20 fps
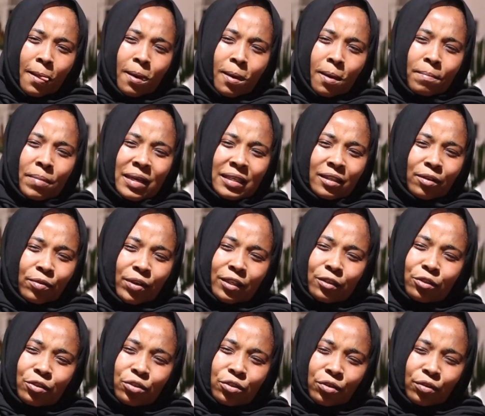But I went
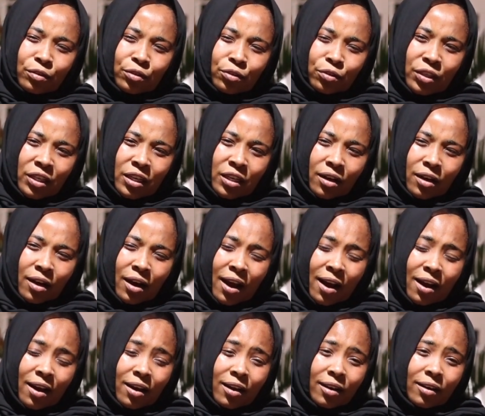to talk to
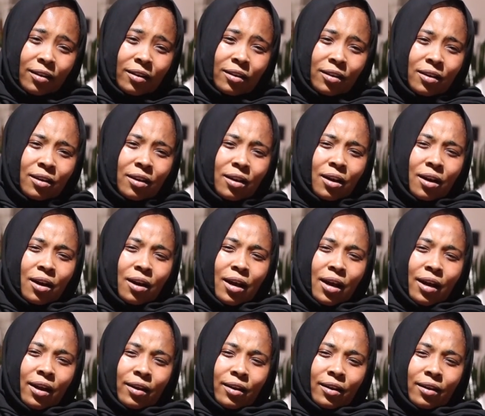her,
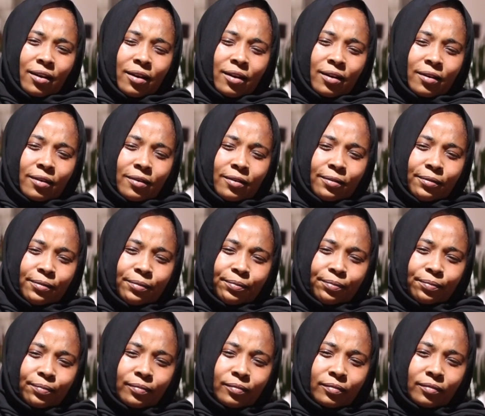and
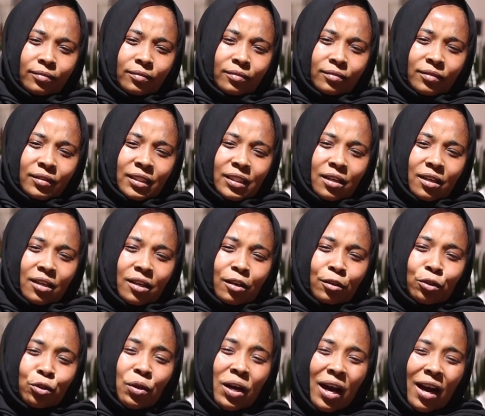
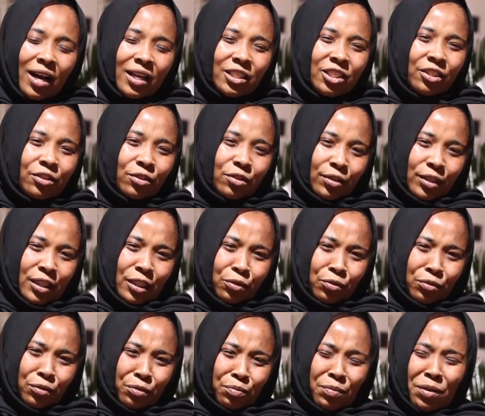to her, she thought it
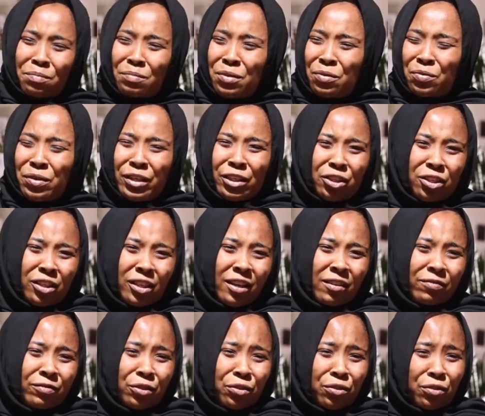was maybe
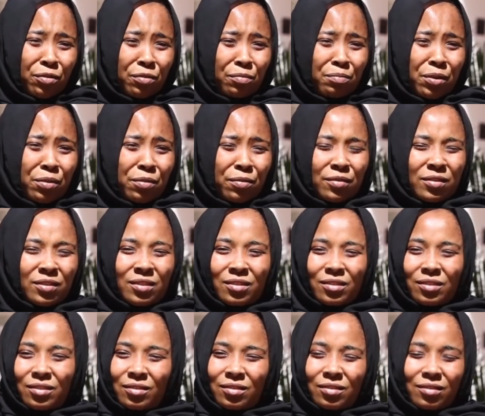witchcraft, you know,
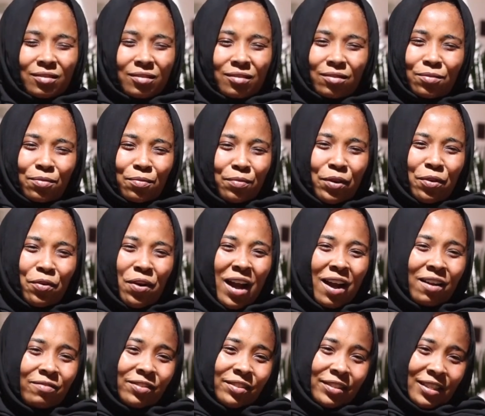because we don't
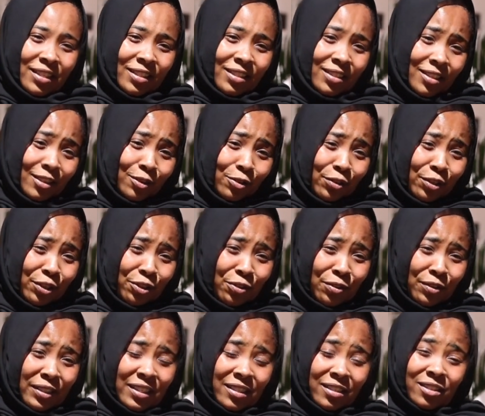have such
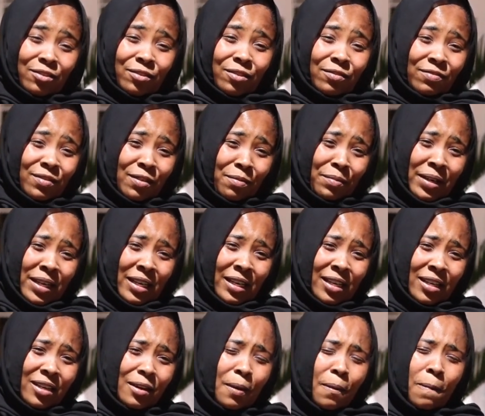situations at our family.